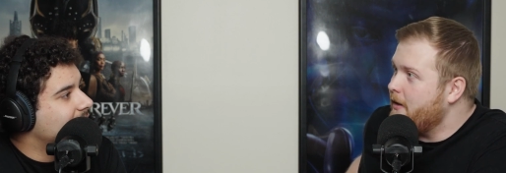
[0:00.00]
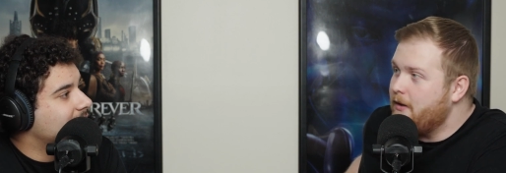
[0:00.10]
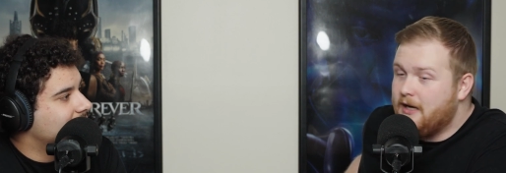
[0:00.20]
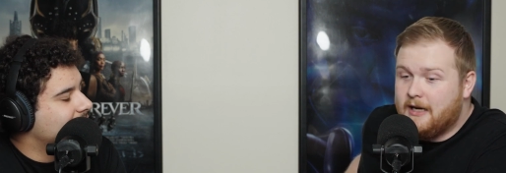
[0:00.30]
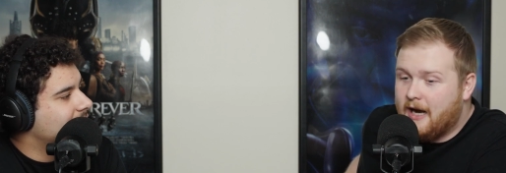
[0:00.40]
Speaker 1: to
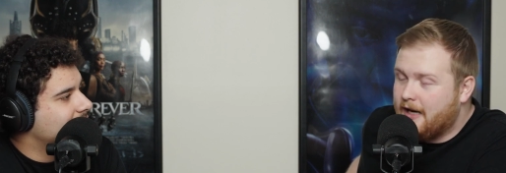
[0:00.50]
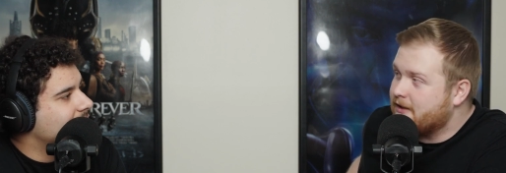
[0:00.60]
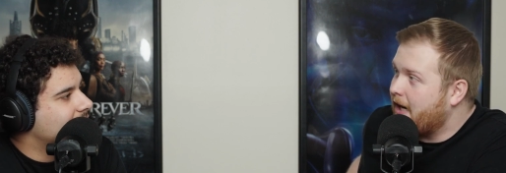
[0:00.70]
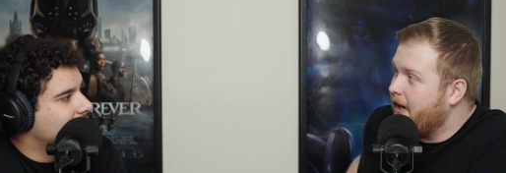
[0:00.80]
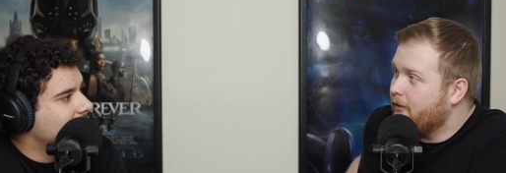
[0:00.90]
be. He got his
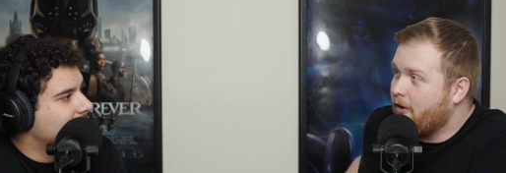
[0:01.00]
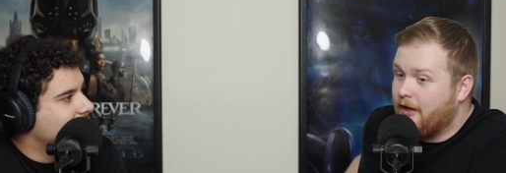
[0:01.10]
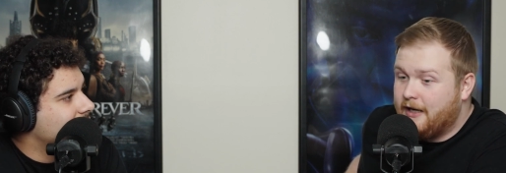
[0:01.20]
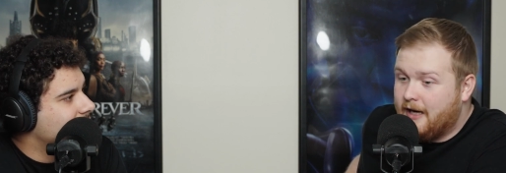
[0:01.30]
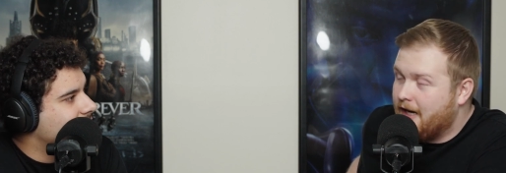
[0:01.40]
title
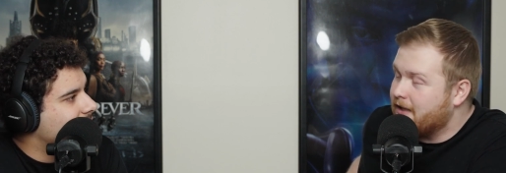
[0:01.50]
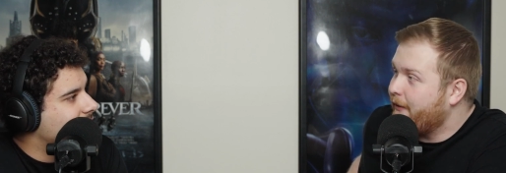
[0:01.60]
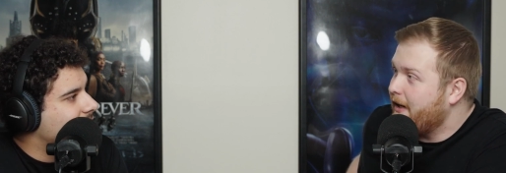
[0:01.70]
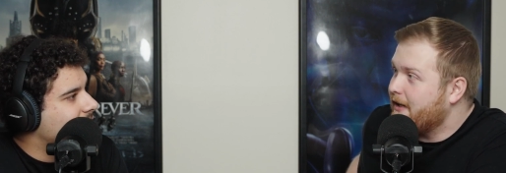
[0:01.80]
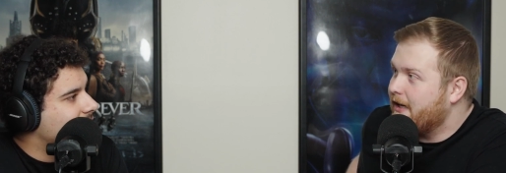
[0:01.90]
card. He got his
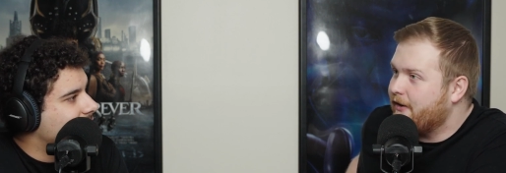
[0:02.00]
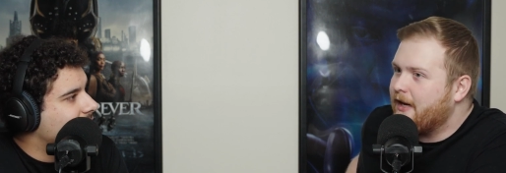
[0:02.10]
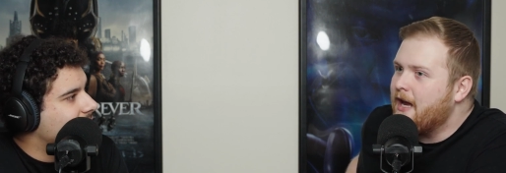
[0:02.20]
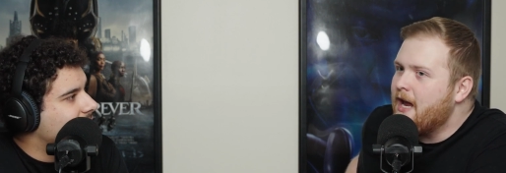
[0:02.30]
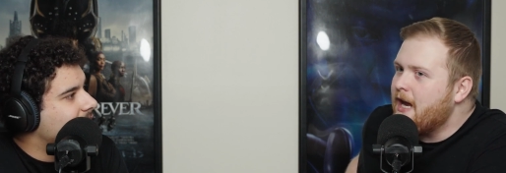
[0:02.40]
fight at the end.
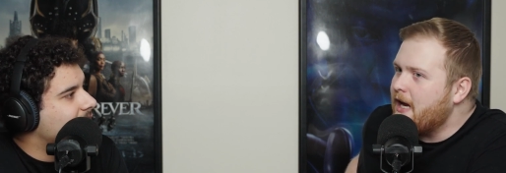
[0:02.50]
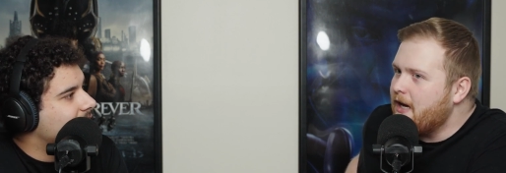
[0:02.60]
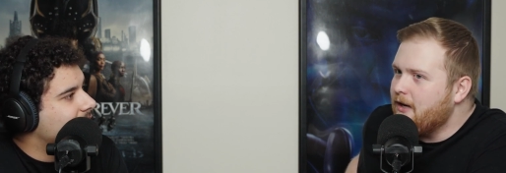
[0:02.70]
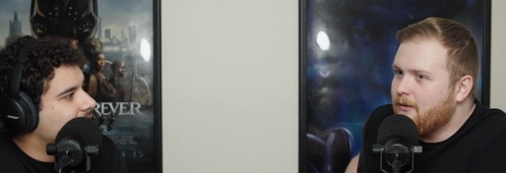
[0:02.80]
Like he